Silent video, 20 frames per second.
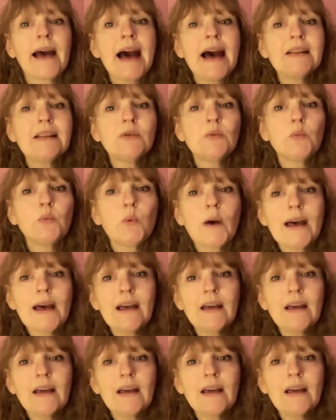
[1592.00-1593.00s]
And
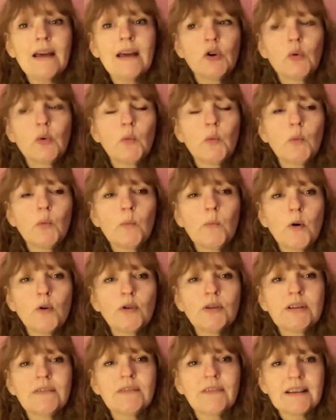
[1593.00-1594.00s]

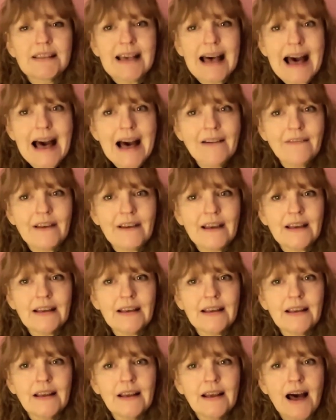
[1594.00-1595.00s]
most of us have
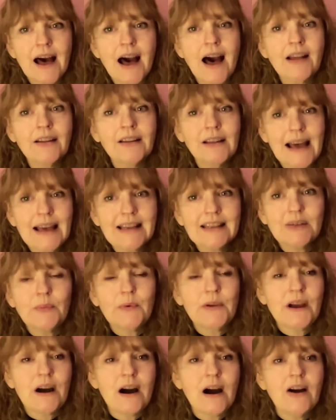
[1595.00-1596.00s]
it unless
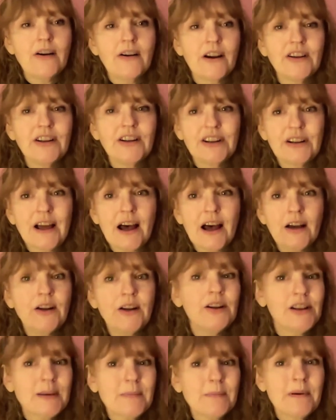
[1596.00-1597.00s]
we are an
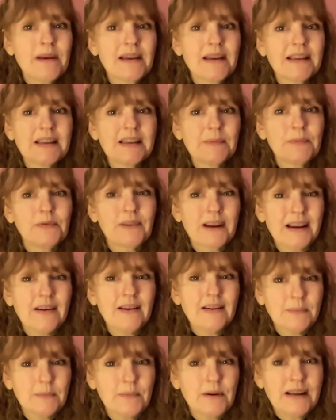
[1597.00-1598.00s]
Olympic
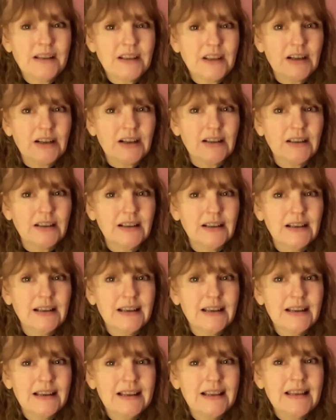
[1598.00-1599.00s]
sprinter.
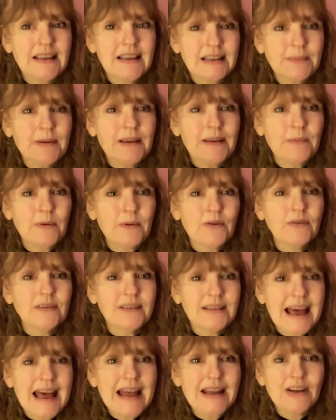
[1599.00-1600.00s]
These people
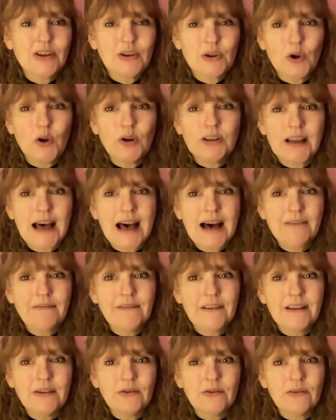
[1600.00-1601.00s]
tend not to have
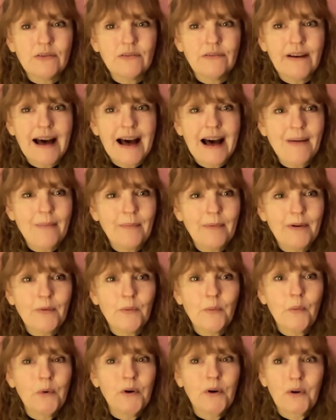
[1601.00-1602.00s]
visceral fat,
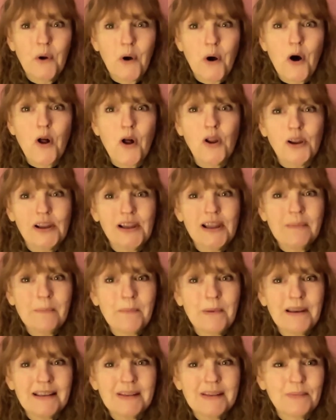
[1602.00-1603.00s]
but we're not all
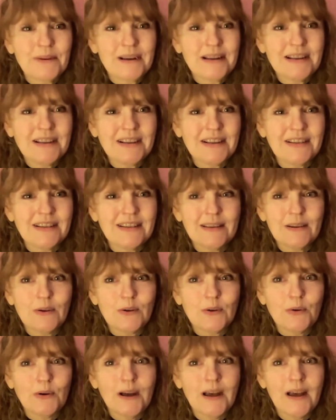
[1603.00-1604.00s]
Olympic sprinters.
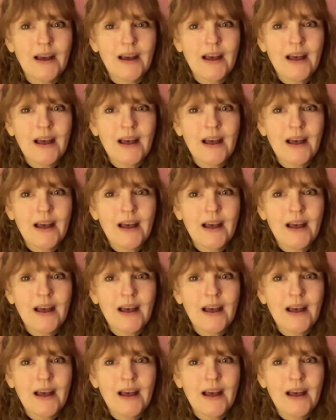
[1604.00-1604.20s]
So